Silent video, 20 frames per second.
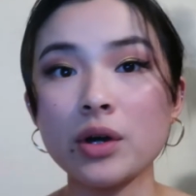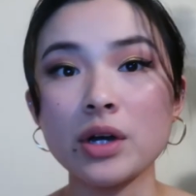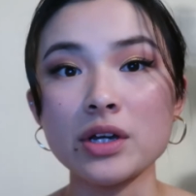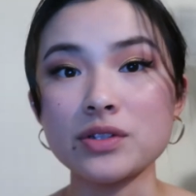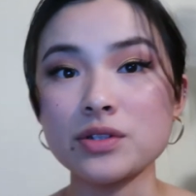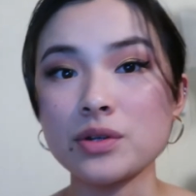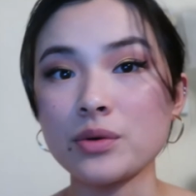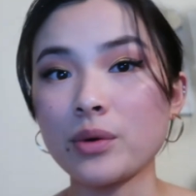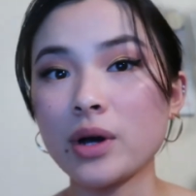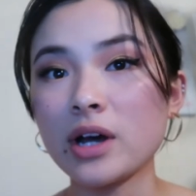
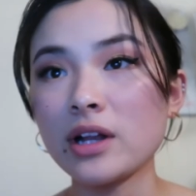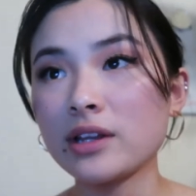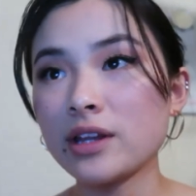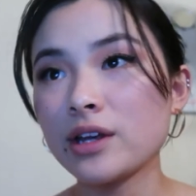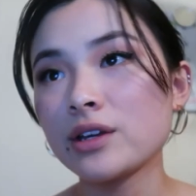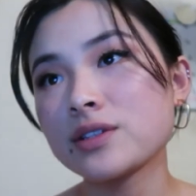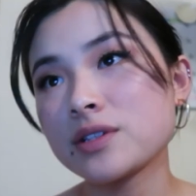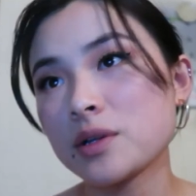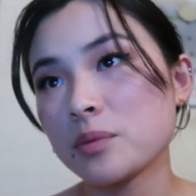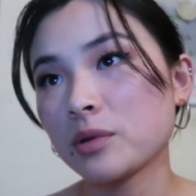Okay, so while
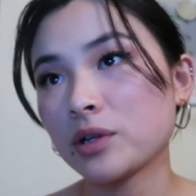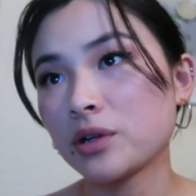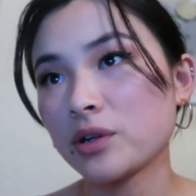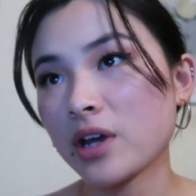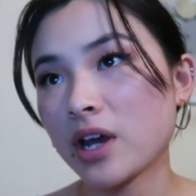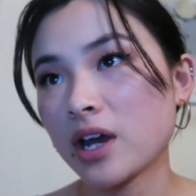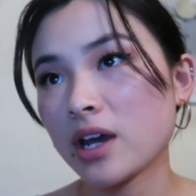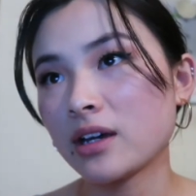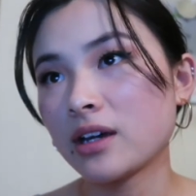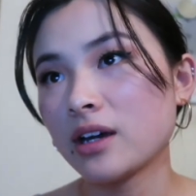that's
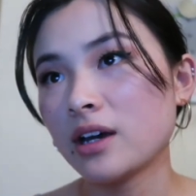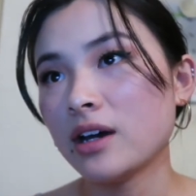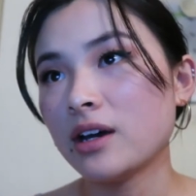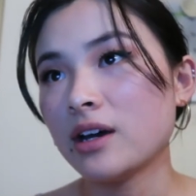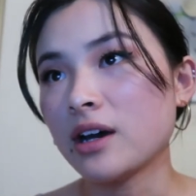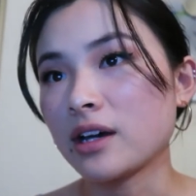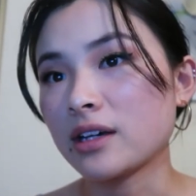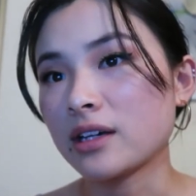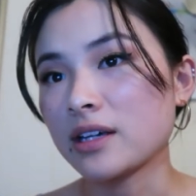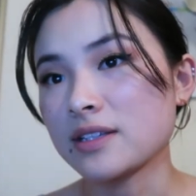uploading,
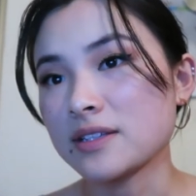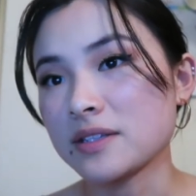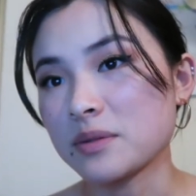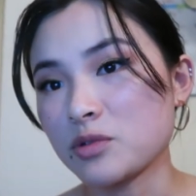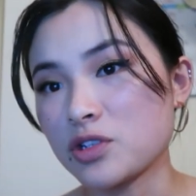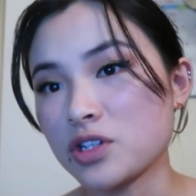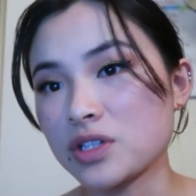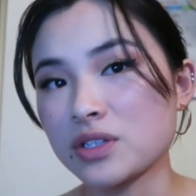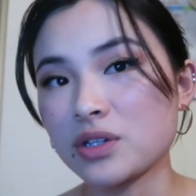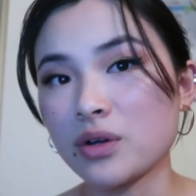I guess
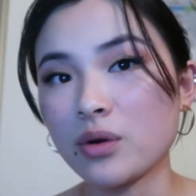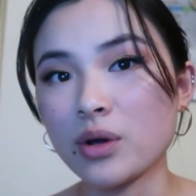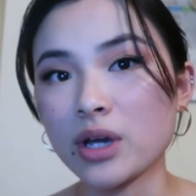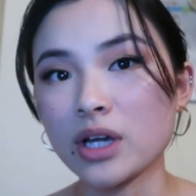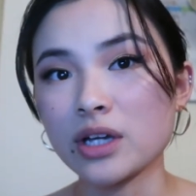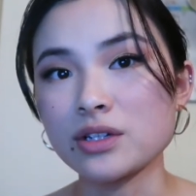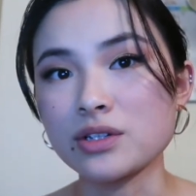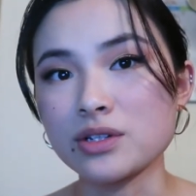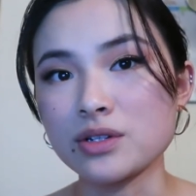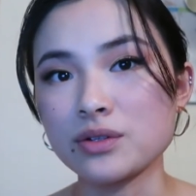I'm just
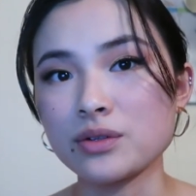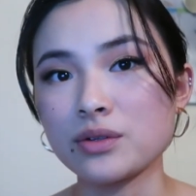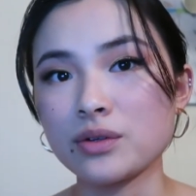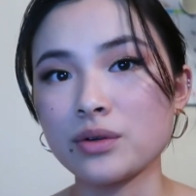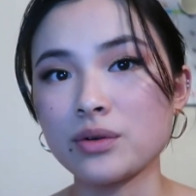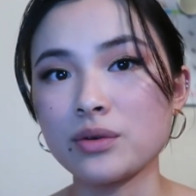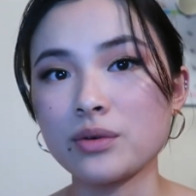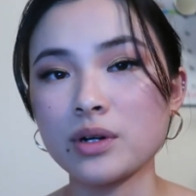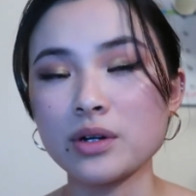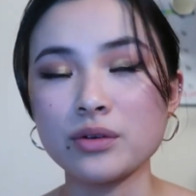going
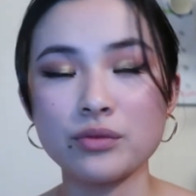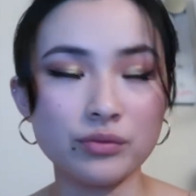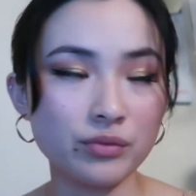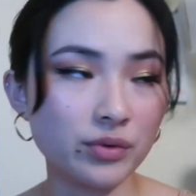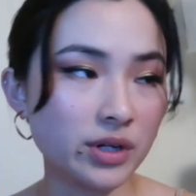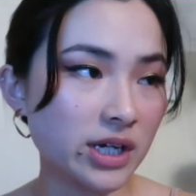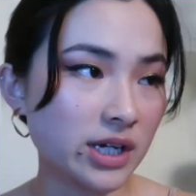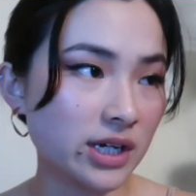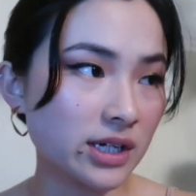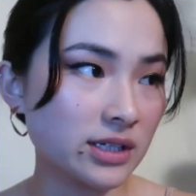to
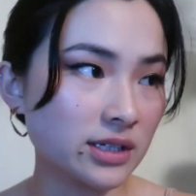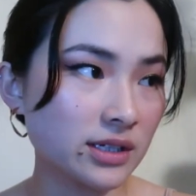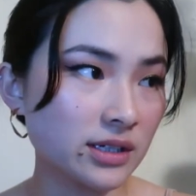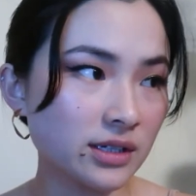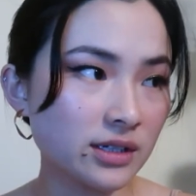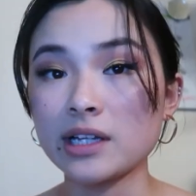read.